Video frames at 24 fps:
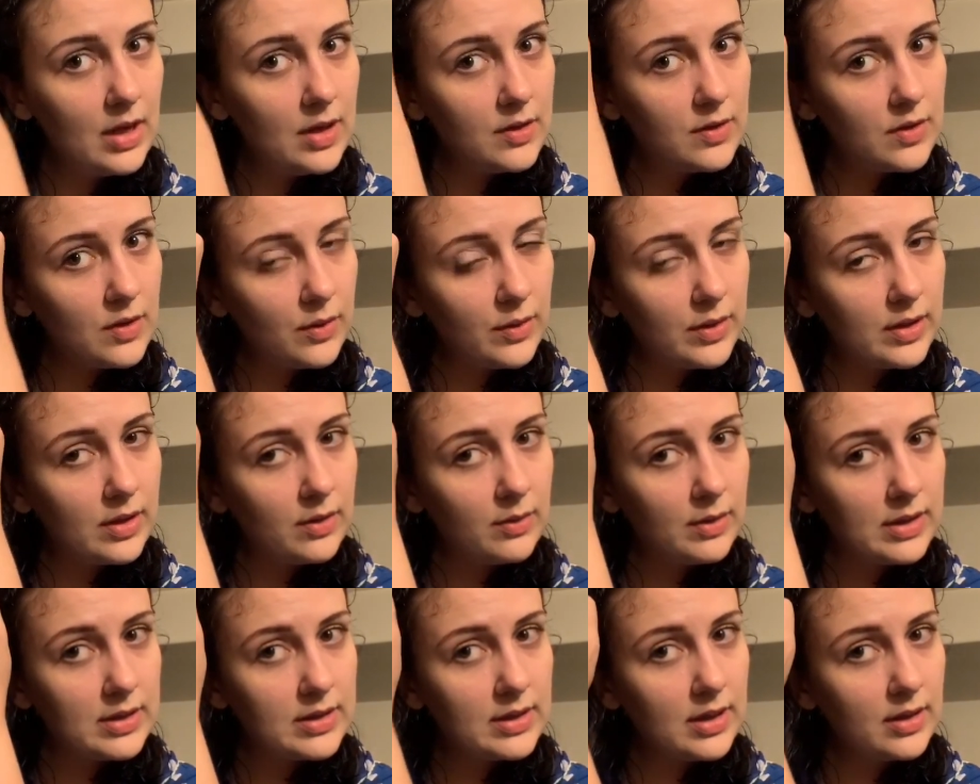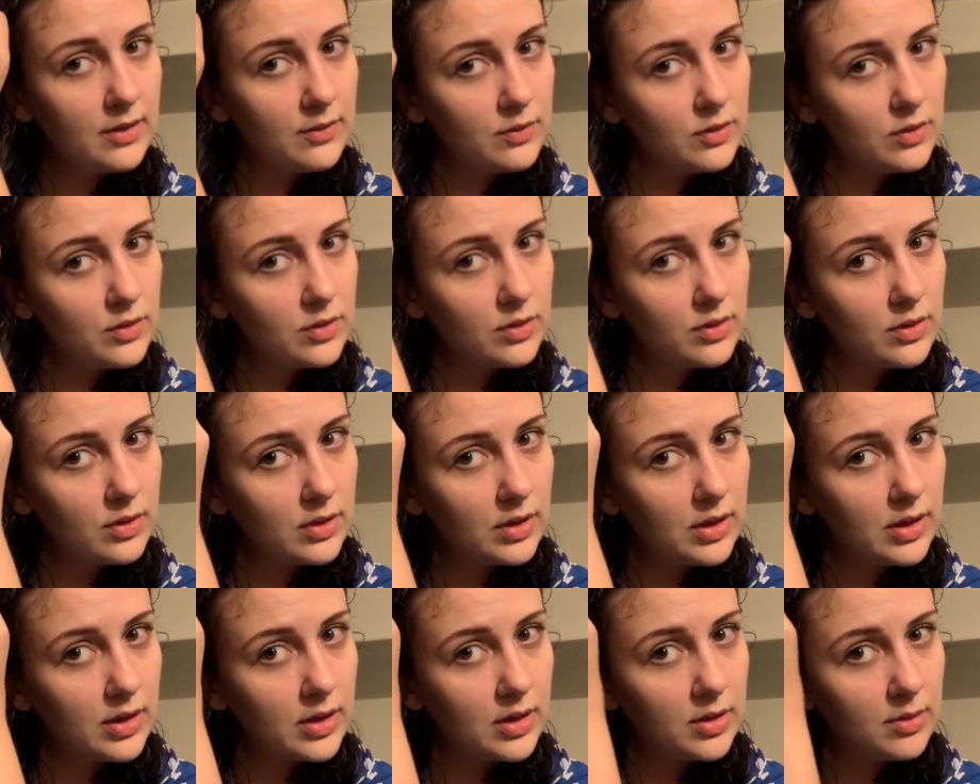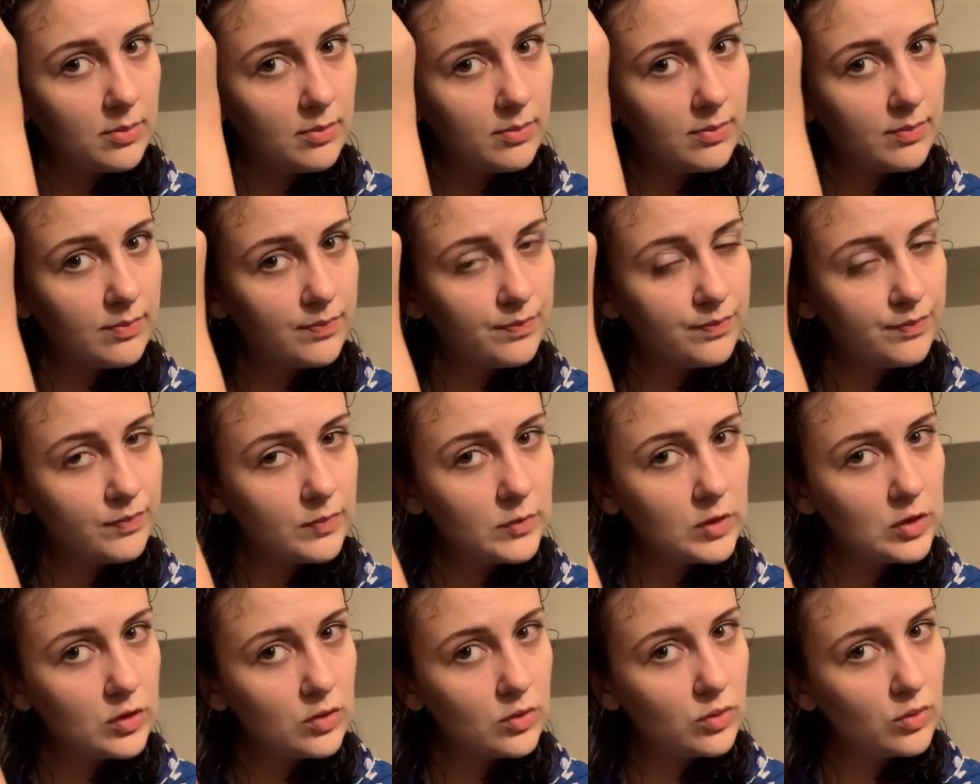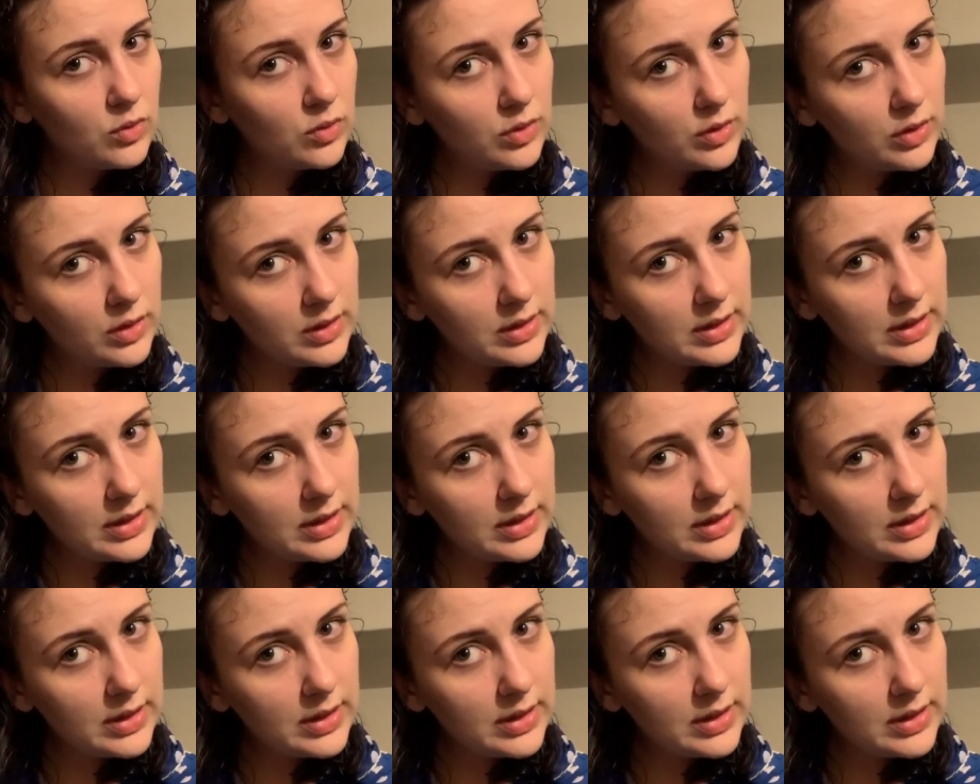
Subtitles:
So anyways, after school,